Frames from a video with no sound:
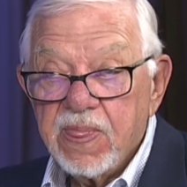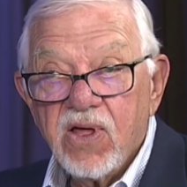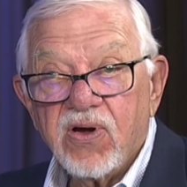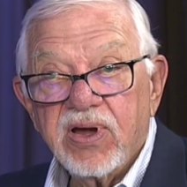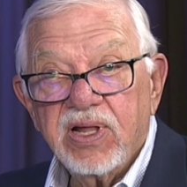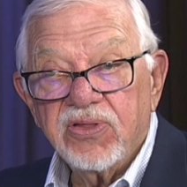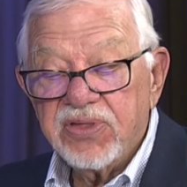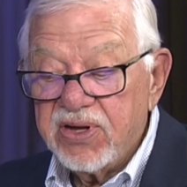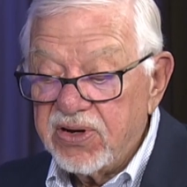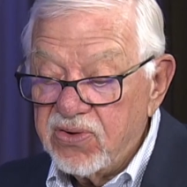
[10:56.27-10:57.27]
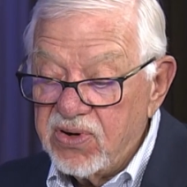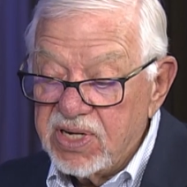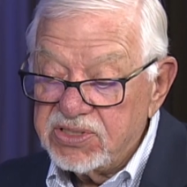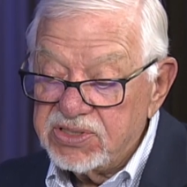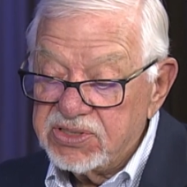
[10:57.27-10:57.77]
our health care
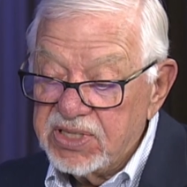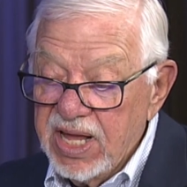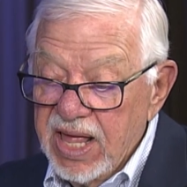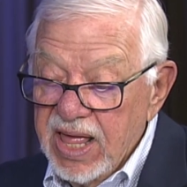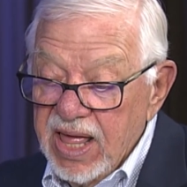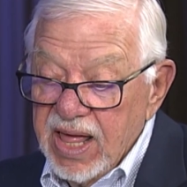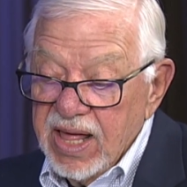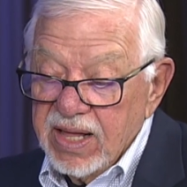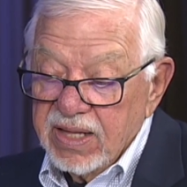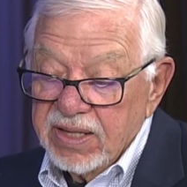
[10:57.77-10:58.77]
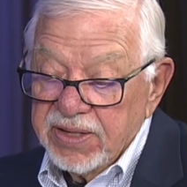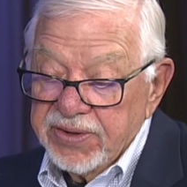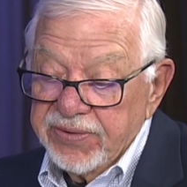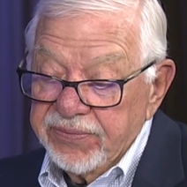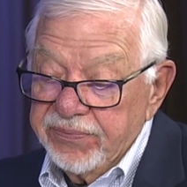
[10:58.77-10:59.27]
costs,
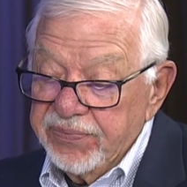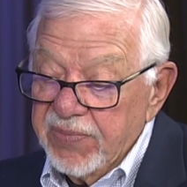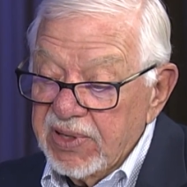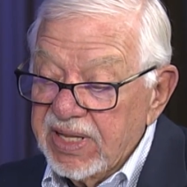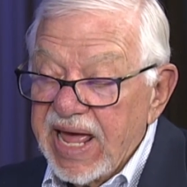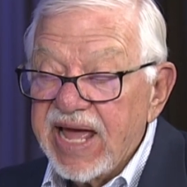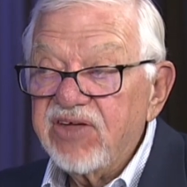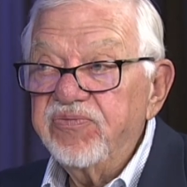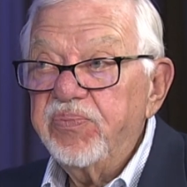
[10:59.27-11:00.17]
uh, lack of